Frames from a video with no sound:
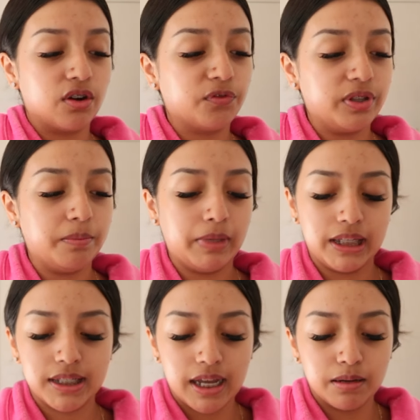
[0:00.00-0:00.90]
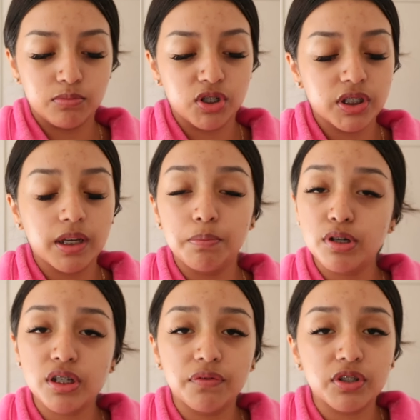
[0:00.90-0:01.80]
girl, for the meantime, just keep
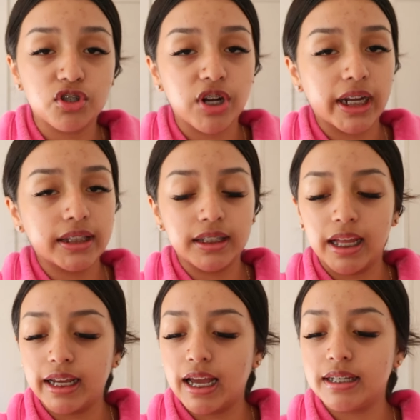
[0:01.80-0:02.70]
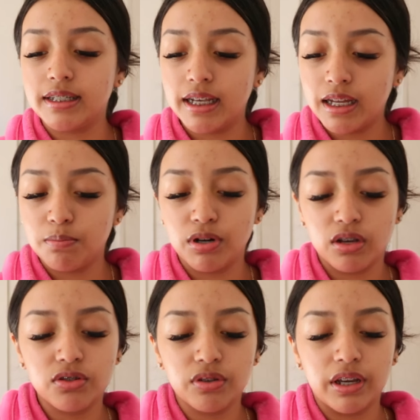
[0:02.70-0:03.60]
yourself distracted, like I said, but
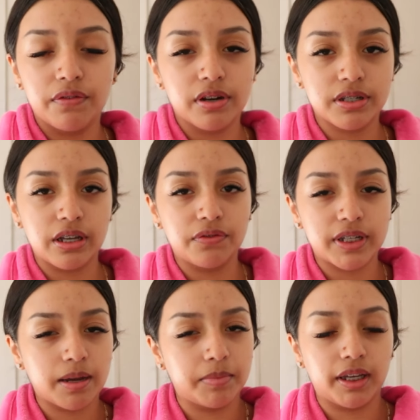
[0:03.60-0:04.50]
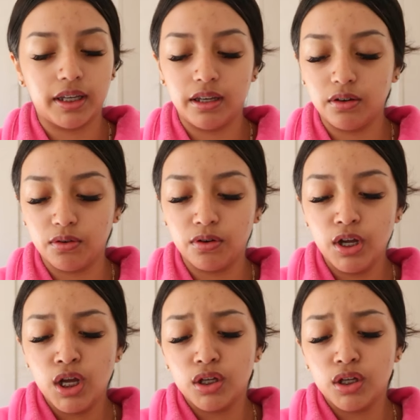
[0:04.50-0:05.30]
also give yourself time to heal.